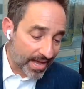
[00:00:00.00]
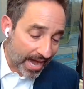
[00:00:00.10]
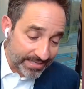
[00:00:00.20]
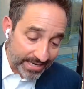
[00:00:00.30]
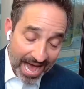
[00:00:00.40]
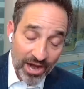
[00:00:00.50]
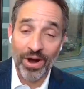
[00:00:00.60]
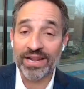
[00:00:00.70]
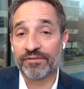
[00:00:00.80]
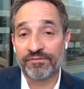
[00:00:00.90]
I did not
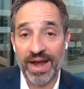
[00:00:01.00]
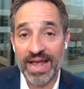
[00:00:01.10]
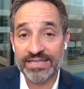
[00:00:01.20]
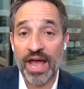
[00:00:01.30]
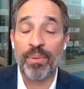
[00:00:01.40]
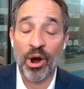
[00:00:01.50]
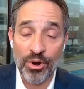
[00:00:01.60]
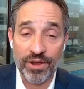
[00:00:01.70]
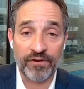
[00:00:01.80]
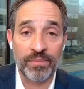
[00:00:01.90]
write the phrase. I
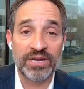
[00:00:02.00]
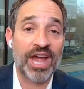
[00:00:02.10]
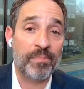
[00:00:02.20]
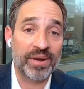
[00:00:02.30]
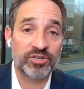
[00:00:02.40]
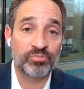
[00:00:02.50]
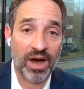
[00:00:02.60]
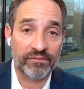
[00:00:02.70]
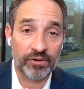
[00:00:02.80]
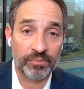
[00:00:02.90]
borrowed it from a Japanese
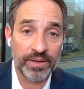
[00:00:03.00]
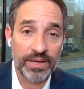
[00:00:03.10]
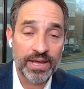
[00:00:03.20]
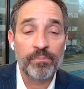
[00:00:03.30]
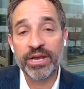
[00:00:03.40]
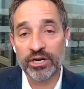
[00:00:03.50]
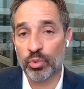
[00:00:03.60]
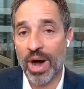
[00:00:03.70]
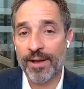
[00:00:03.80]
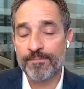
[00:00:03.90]
proverb. But here's
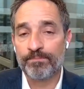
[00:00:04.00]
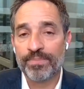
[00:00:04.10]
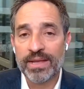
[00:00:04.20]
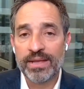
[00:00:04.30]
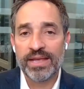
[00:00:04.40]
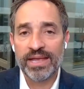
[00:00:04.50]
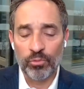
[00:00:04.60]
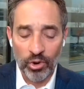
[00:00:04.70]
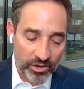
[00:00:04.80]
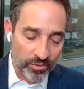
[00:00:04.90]
why. In
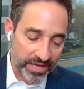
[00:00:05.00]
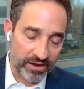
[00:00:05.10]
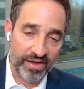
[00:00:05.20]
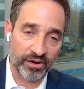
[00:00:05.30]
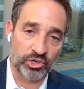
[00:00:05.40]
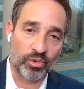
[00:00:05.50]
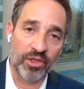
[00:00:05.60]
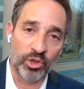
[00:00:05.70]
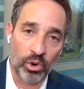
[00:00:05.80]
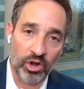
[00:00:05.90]
working with innovators
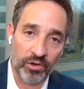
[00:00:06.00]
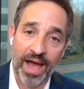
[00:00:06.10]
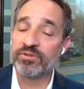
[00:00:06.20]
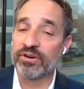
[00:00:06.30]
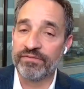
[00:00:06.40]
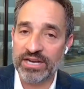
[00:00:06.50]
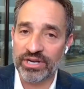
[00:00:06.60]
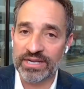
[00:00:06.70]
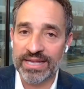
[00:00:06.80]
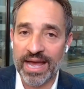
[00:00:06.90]
around the world, my
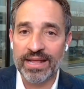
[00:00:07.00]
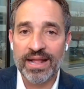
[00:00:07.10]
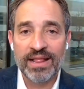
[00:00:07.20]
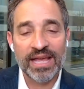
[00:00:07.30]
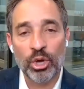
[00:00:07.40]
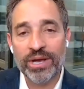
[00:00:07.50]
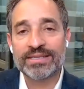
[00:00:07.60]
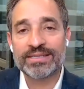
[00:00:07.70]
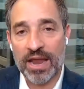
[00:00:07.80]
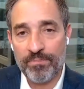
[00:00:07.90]
observation is that they look at
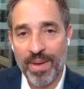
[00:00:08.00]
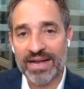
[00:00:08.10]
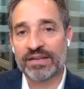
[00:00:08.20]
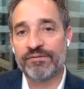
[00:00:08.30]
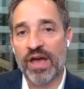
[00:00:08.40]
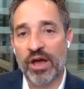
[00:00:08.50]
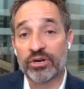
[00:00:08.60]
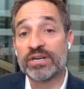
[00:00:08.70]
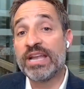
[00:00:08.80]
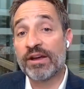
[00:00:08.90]
setbacks and
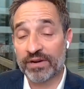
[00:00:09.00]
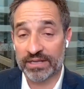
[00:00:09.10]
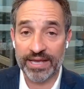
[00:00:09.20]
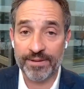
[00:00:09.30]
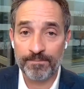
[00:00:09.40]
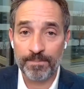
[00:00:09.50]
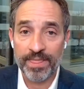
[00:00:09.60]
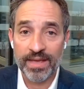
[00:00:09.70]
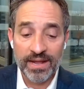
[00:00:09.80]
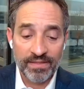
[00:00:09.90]
failure differently.
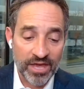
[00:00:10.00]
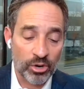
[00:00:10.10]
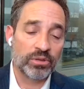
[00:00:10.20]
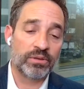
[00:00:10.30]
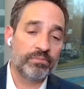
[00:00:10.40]
They don't